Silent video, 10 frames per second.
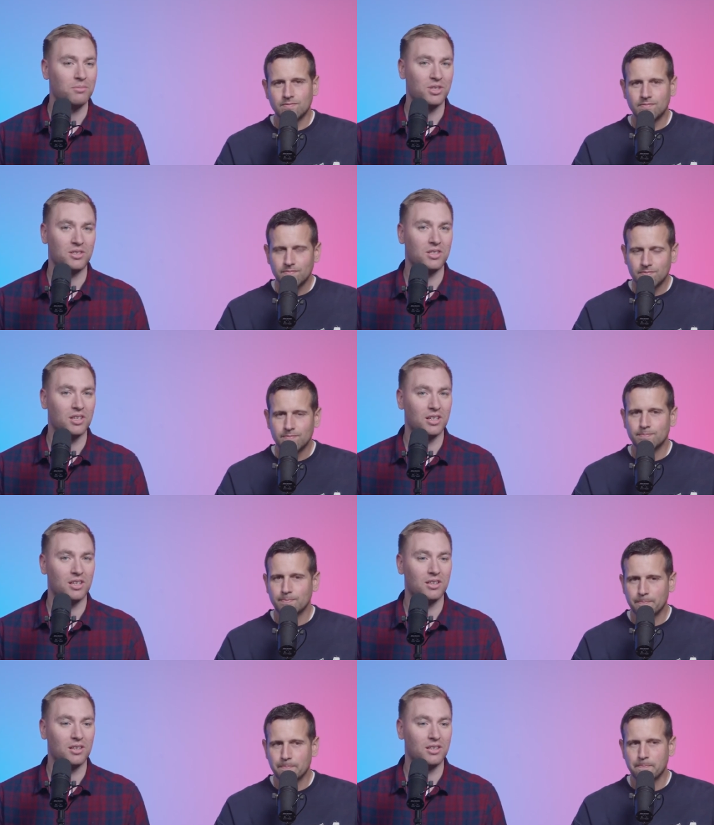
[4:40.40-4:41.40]
Speaker 1: just
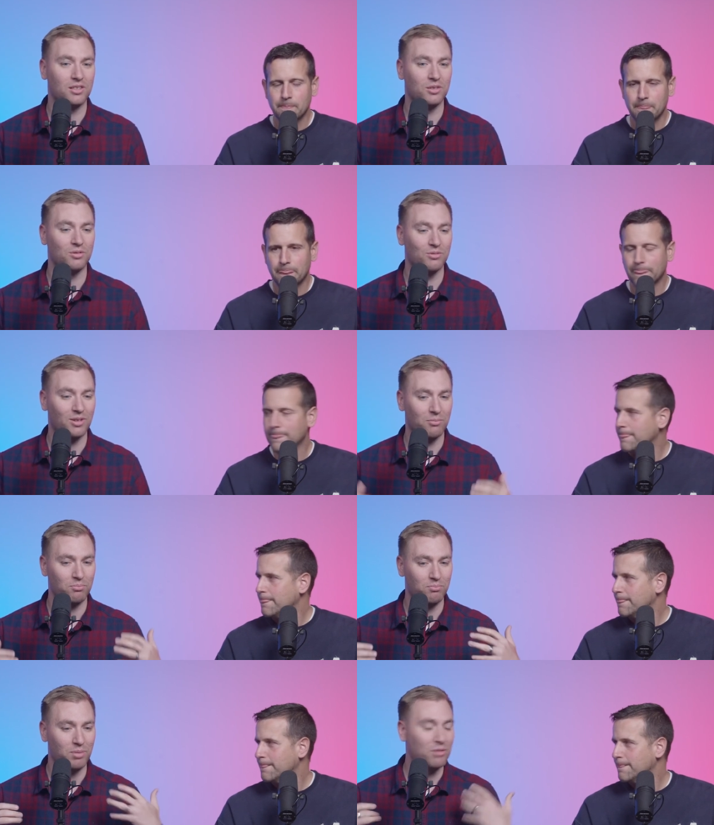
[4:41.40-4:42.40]
to to
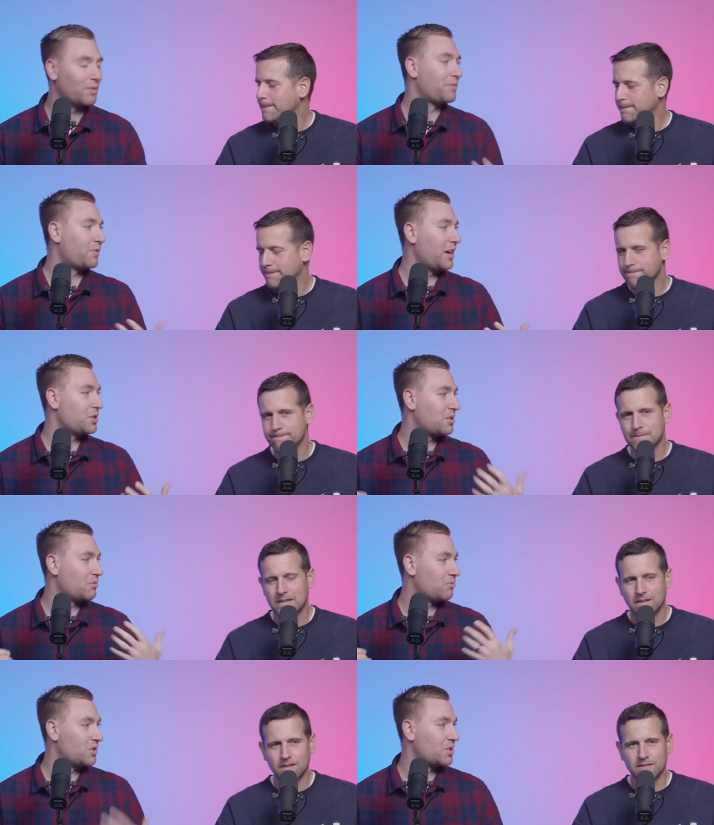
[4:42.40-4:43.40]
be refreshed,
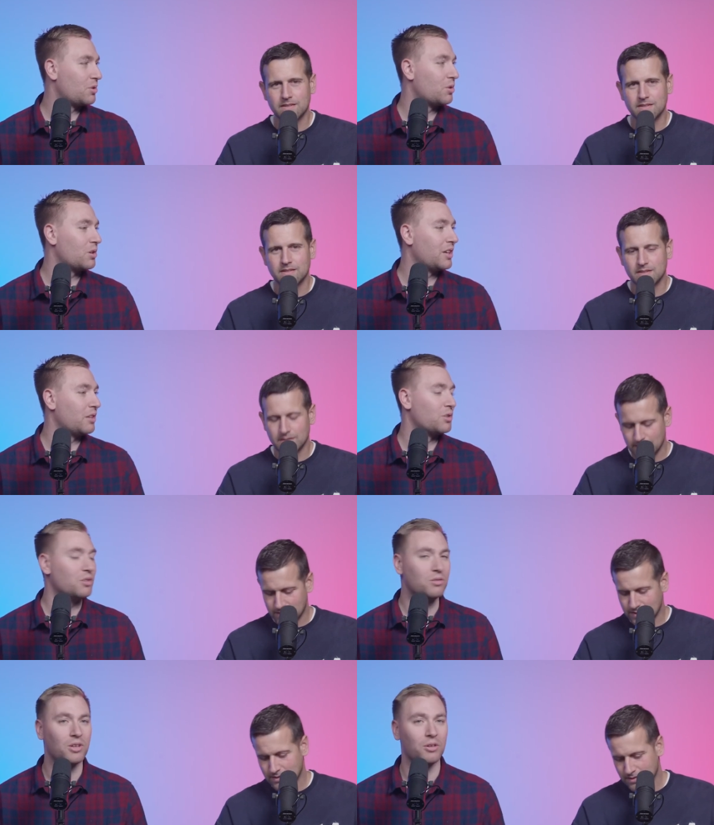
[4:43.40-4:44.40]
yes. restored, and
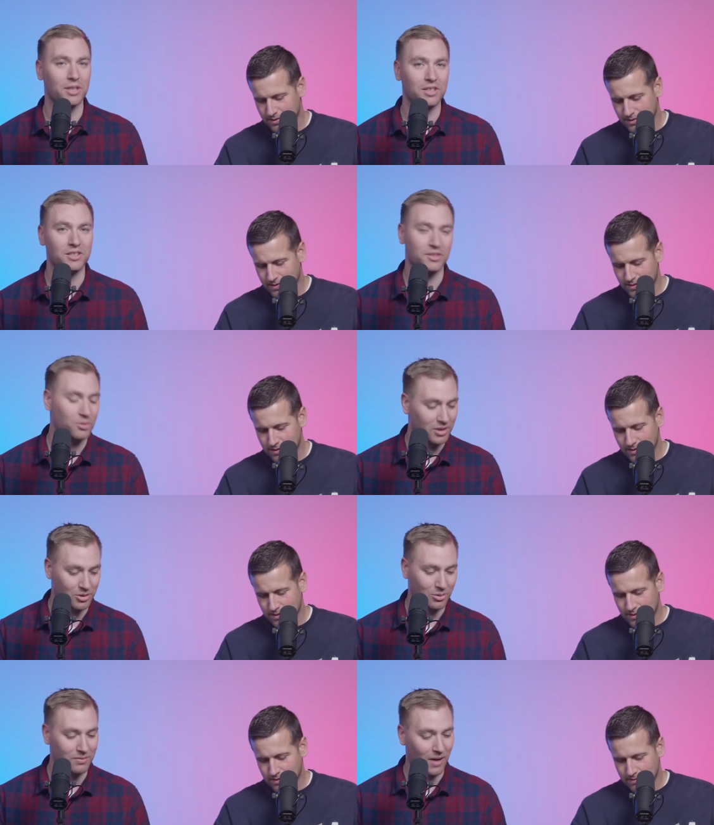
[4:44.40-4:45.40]
renewed going into
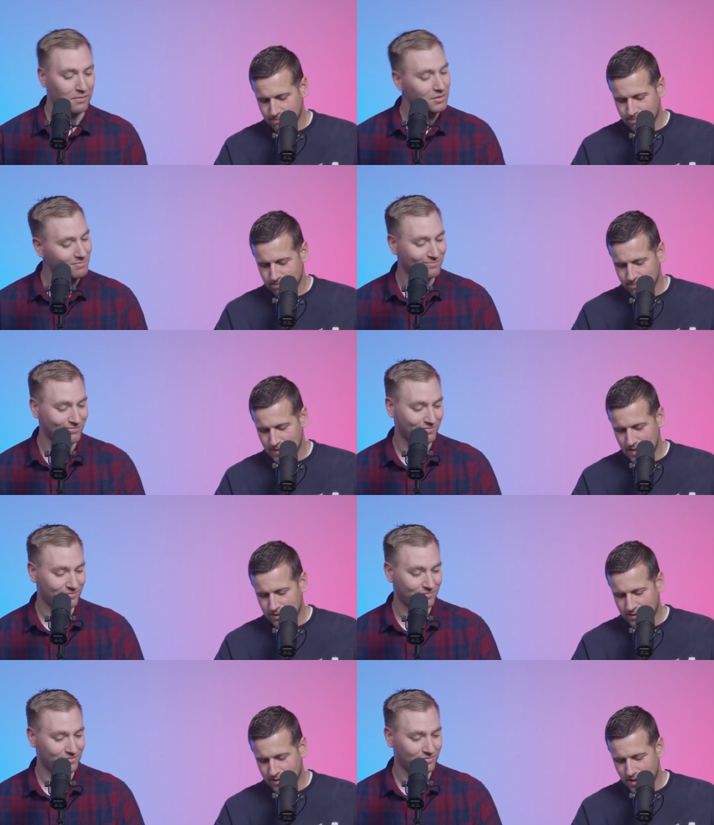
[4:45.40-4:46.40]
2025.
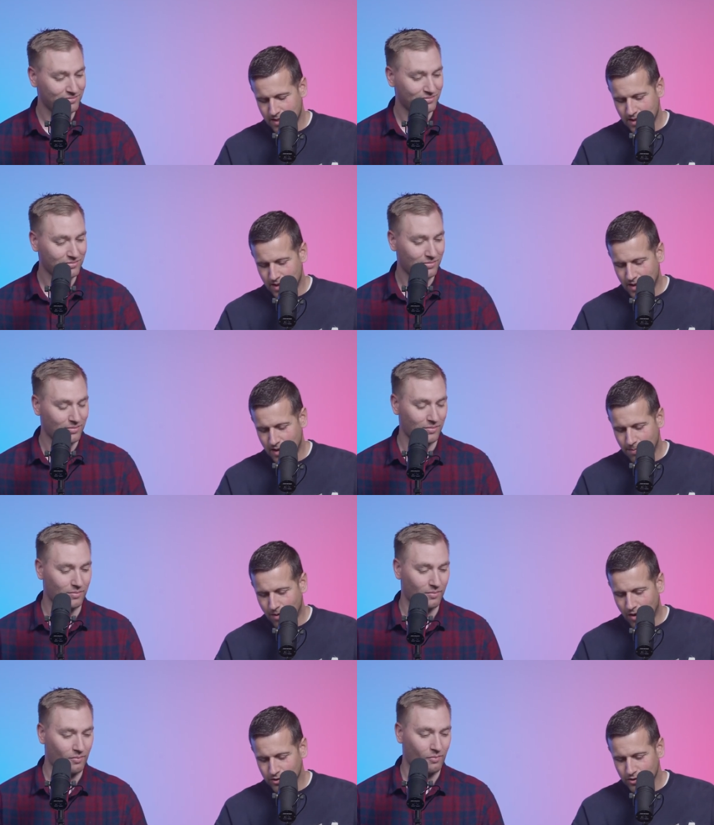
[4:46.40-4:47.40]
Yes,
Speaker 2: and then um,
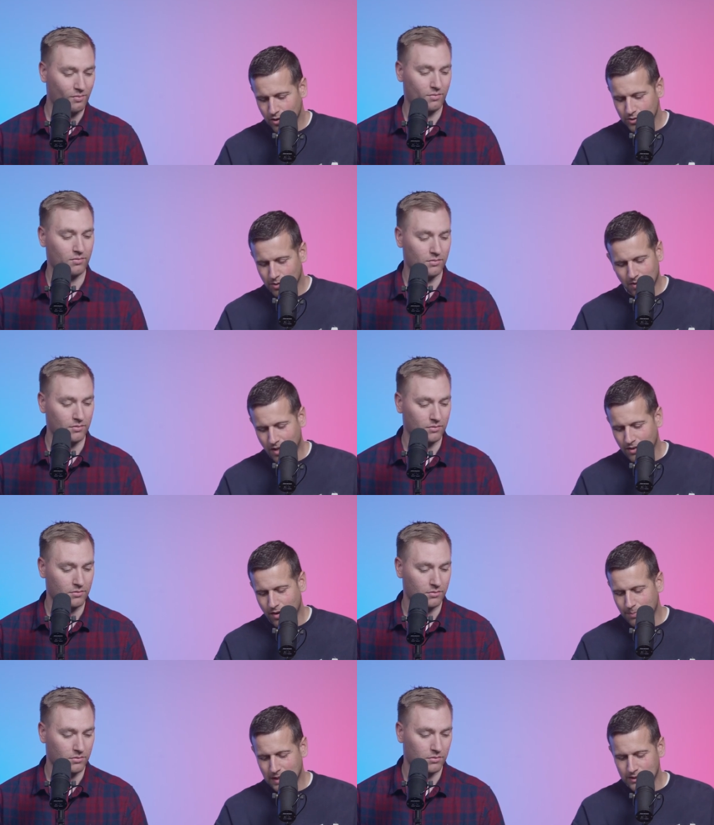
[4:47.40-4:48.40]
also some other
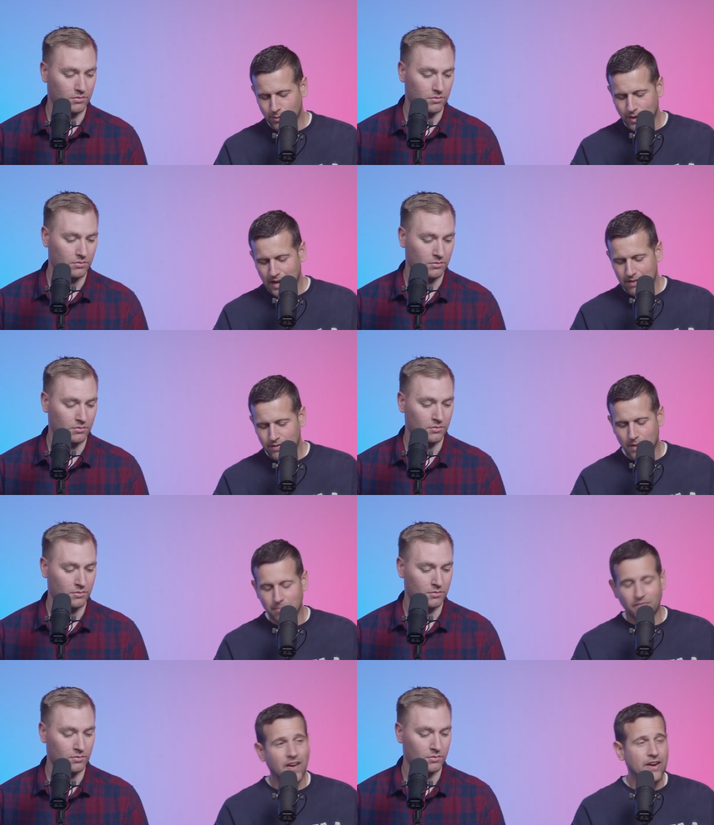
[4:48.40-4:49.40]
updates that we have.
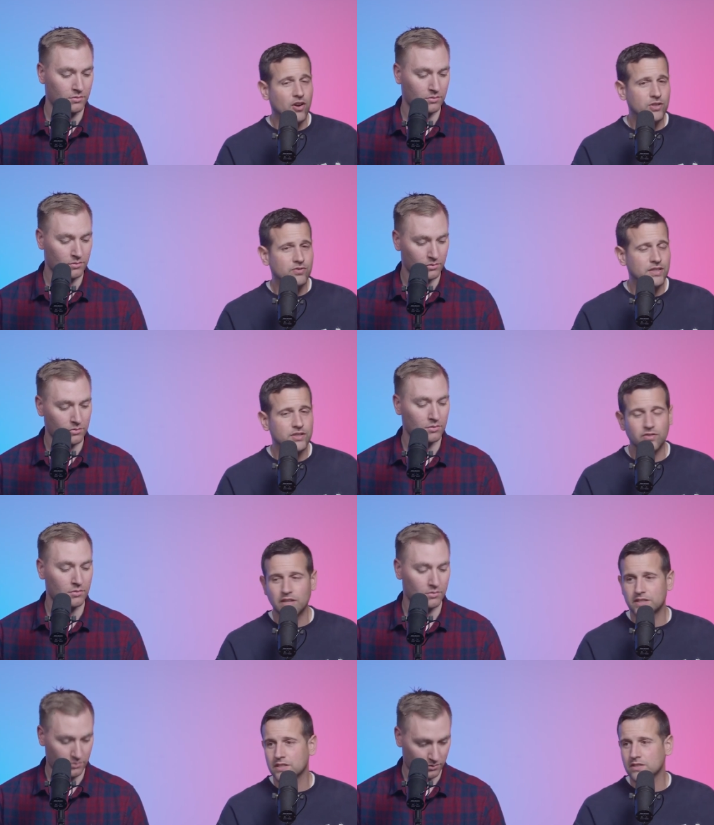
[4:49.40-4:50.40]
Um, fine arts
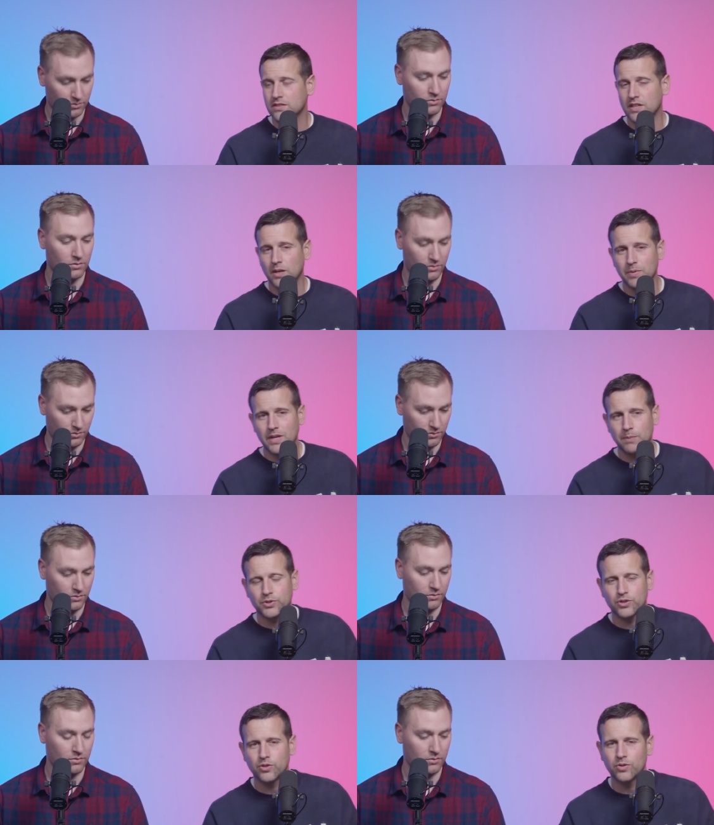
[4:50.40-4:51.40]
registrations they'll be up
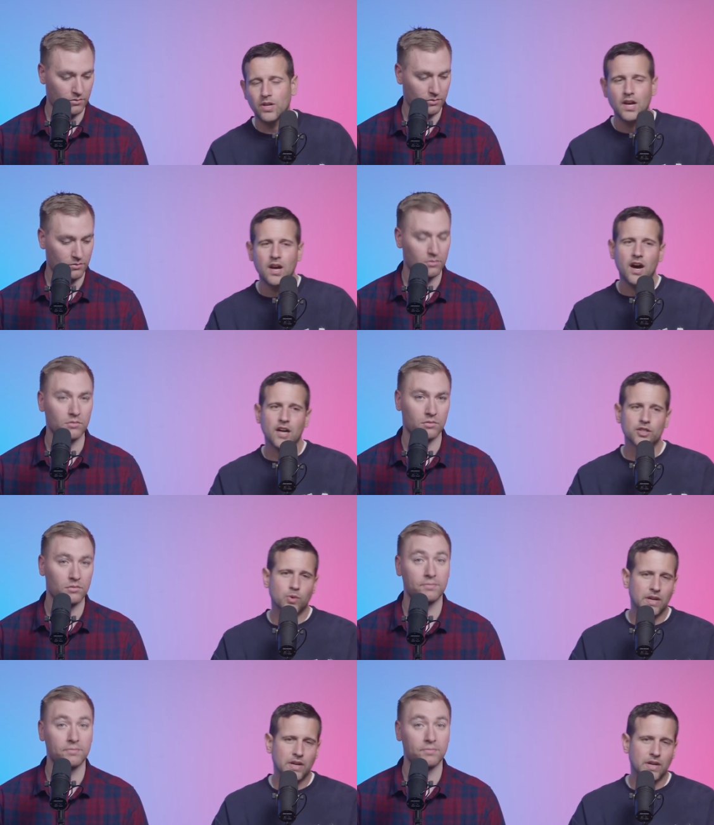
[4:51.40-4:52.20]
soon. I just want to